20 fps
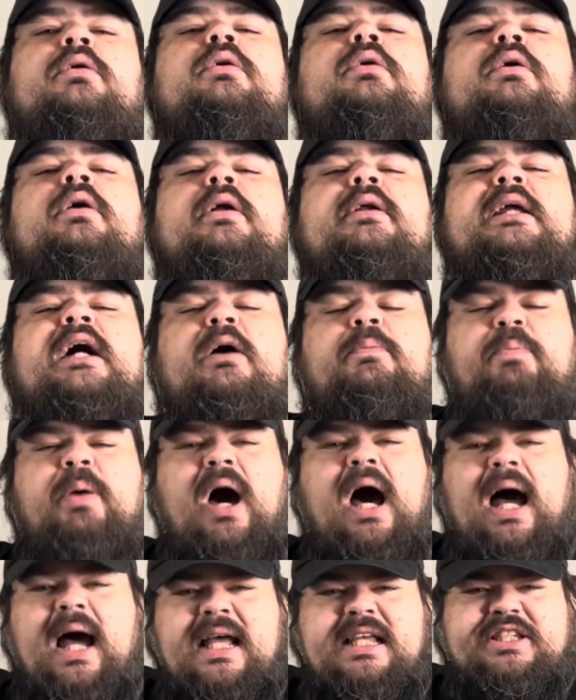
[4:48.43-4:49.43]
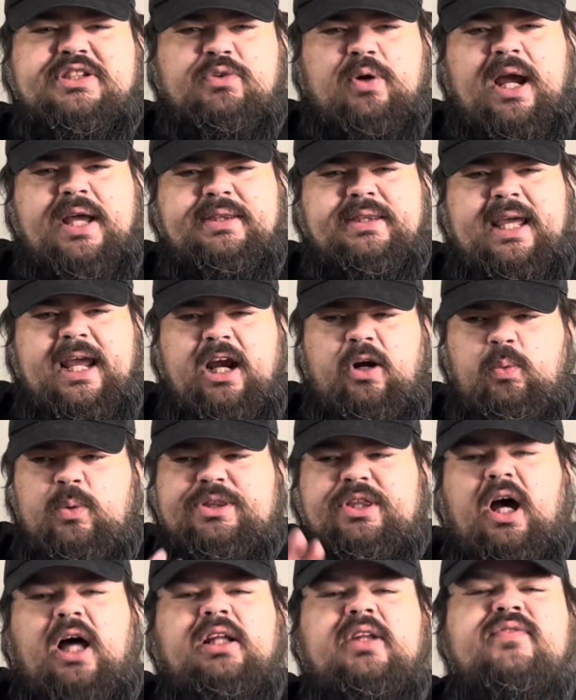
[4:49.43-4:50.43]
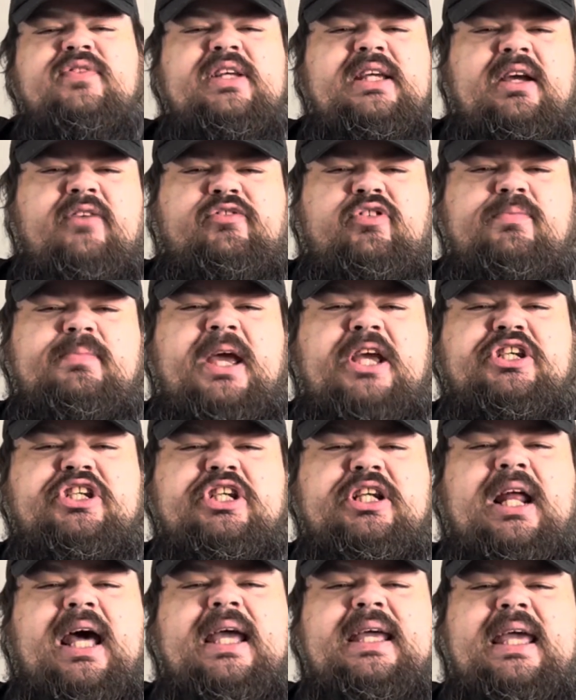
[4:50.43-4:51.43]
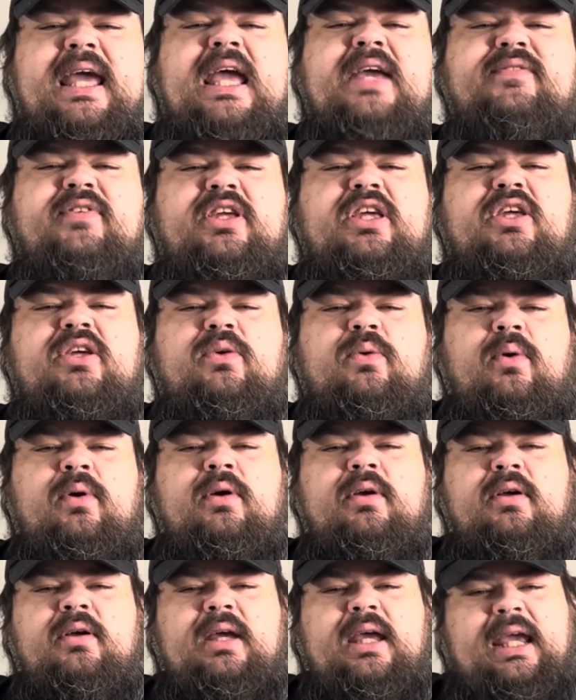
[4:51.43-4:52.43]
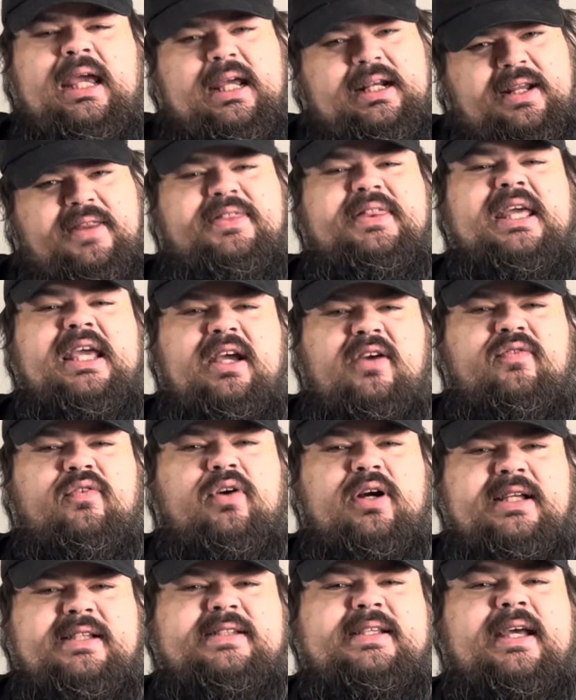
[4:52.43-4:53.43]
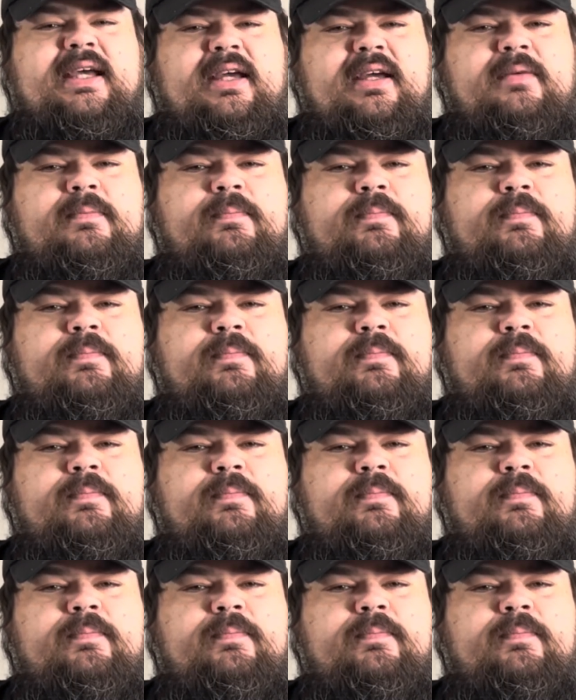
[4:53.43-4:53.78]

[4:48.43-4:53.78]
Now pause right there with all of the information I gave you and think for a second.